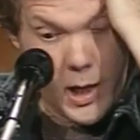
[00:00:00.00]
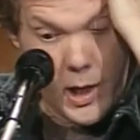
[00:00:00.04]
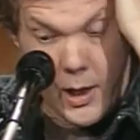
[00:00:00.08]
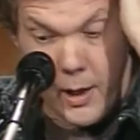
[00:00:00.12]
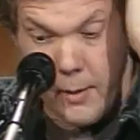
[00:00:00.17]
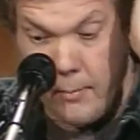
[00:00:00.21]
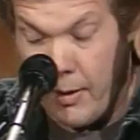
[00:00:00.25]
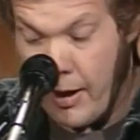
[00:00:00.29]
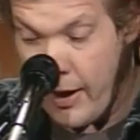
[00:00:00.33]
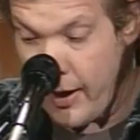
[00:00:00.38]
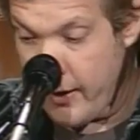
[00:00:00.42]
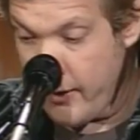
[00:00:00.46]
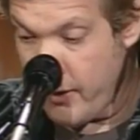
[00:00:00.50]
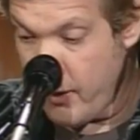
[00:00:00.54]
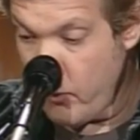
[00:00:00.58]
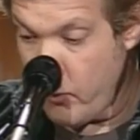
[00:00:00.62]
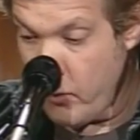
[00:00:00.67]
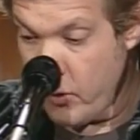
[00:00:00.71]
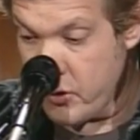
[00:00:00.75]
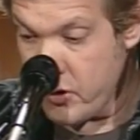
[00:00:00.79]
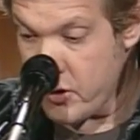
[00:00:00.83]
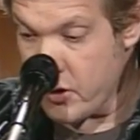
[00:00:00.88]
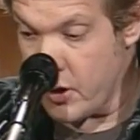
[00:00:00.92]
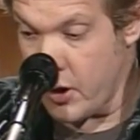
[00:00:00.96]
anybody that
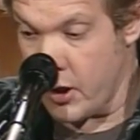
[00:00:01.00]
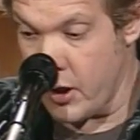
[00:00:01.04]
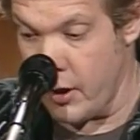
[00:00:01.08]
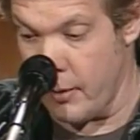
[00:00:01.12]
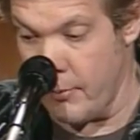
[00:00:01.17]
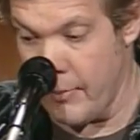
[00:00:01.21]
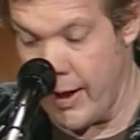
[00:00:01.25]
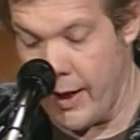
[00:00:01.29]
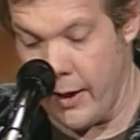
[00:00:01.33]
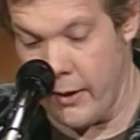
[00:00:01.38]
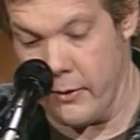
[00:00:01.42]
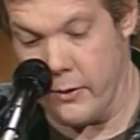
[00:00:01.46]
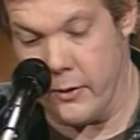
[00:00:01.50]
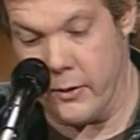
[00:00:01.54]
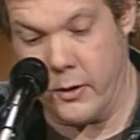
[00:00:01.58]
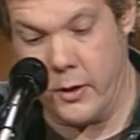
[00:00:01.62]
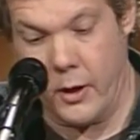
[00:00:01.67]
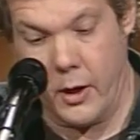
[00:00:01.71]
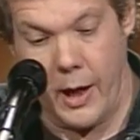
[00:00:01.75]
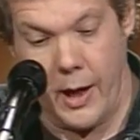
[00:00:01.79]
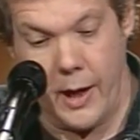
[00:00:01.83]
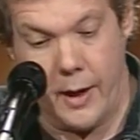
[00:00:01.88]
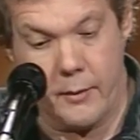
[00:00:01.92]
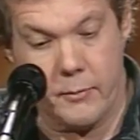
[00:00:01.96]
wants to come out,
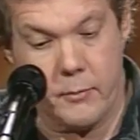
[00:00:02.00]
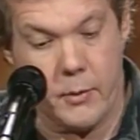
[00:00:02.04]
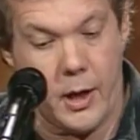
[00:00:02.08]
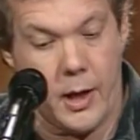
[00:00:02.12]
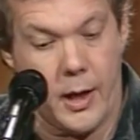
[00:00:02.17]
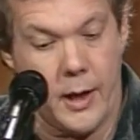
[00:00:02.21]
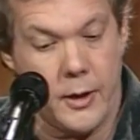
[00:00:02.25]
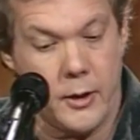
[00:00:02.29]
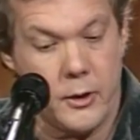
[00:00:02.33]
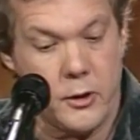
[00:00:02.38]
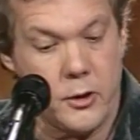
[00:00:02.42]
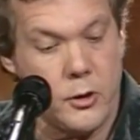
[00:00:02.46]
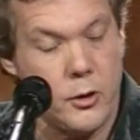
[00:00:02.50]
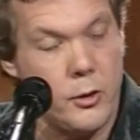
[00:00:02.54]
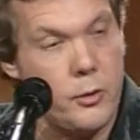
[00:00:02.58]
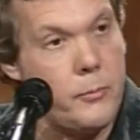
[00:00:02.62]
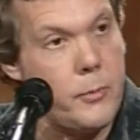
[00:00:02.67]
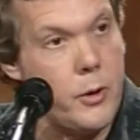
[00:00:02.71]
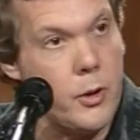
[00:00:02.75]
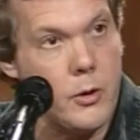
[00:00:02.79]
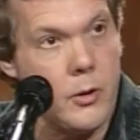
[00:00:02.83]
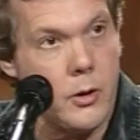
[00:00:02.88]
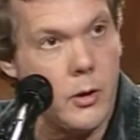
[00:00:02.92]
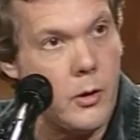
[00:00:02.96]
and I, I, assume
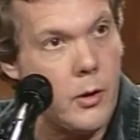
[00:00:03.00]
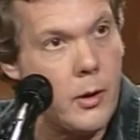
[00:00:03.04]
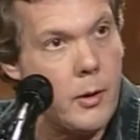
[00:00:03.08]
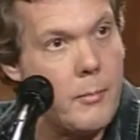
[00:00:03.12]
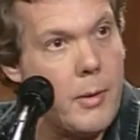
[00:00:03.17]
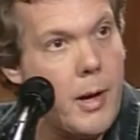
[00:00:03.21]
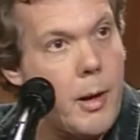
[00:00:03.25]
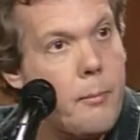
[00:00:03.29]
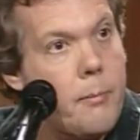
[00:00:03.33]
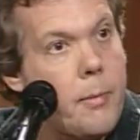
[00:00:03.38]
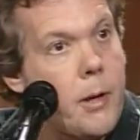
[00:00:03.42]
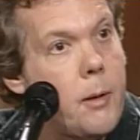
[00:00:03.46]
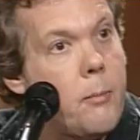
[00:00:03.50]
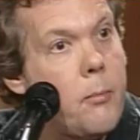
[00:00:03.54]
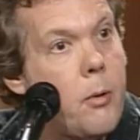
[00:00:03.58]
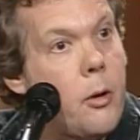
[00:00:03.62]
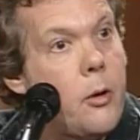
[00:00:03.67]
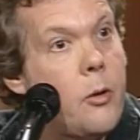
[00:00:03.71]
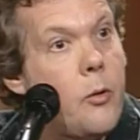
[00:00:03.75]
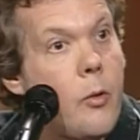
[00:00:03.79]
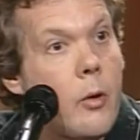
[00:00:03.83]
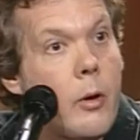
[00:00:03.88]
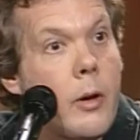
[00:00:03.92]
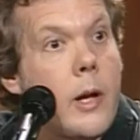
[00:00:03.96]
you're talking about people
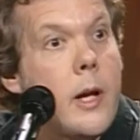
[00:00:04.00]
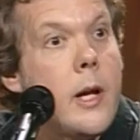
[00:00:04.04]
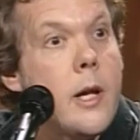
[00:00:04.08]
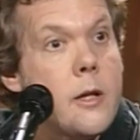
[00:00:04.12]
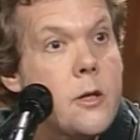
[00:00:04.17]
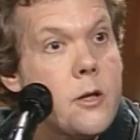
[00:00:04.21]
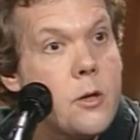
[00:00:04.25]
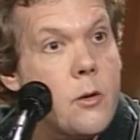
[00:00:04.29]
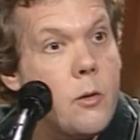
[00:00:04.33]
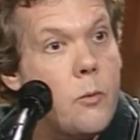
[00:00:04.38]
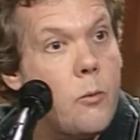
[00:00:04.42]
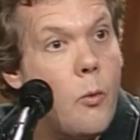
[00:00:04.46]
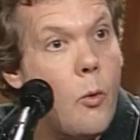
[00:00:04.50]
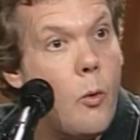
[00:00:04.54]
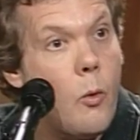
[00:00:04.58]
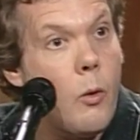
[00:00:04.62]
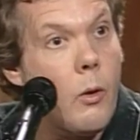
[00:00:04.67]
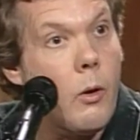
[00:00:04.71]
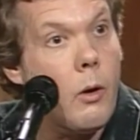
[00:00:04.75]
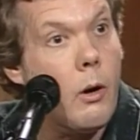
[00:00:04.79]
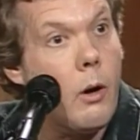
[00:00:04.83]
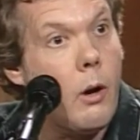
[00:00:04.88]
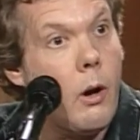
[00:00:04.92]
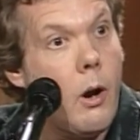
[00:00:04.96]
who are against the
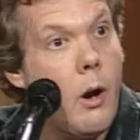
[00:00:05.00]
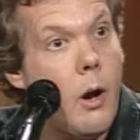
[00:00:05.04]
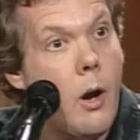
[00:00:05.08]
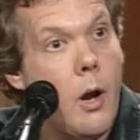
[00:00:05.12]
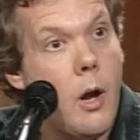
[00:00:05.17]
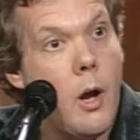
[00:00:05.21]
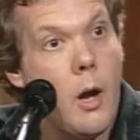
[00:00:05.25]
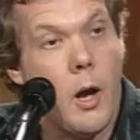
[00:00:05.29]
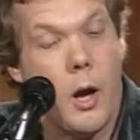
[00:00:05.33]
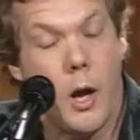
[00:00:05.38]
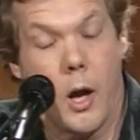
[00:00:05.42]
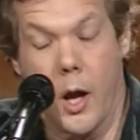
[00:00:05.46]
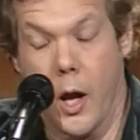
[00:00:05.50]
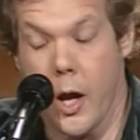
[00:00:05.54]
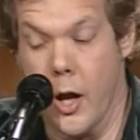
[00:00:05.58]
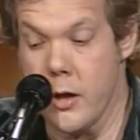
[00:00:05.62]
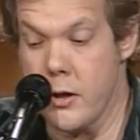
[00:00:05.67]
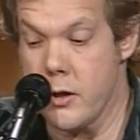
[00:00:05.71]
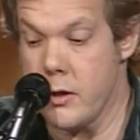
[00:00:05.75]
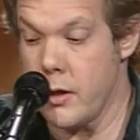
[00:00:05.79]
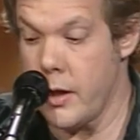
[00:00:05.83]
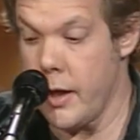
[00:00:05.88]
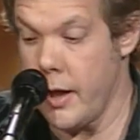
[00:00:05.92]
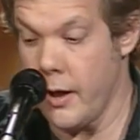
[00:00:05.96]
war
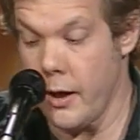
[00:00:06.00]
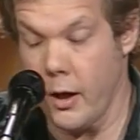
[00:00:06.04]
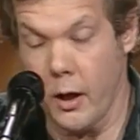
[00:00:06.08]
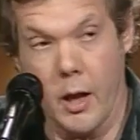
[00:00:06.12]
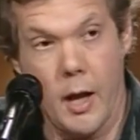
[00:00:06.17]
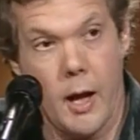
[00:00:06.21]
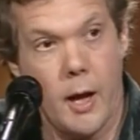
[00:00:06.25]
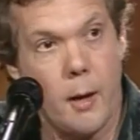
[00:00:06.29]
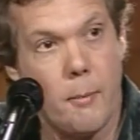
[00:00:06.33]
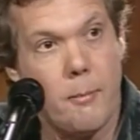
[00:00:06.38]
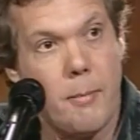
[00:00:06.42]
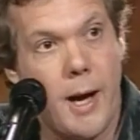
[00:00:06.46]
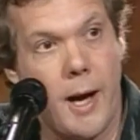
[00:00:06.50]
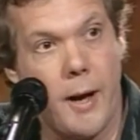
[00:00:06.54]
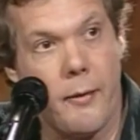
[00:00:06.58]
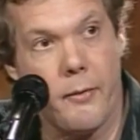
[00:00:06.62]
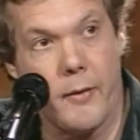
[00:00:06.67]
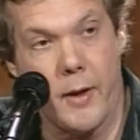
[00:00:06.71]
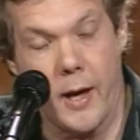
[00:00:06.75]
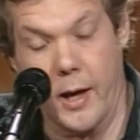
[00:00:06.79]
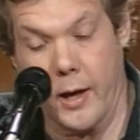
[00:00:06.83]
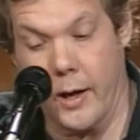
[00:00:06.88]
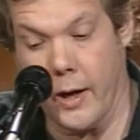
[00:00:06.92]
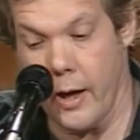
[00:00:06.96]
and saying a lot
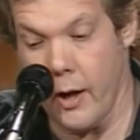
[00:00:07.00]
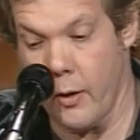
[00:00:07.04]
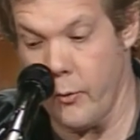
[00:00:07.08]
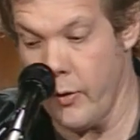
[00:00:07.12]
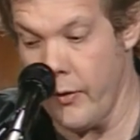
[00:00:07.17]
about that now.